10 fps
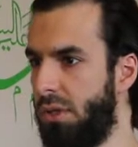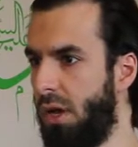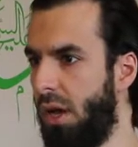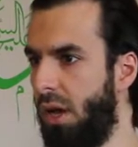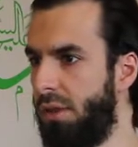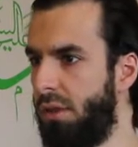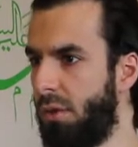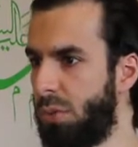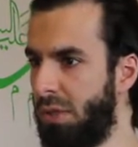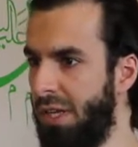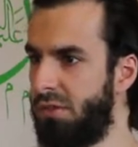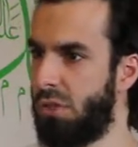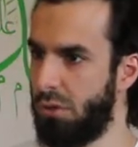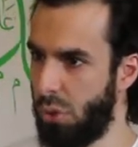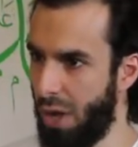uh, those beliefs,
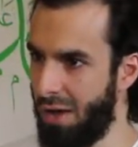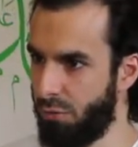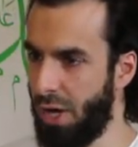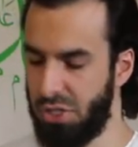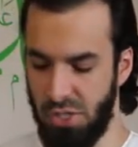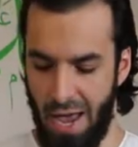those who have righteous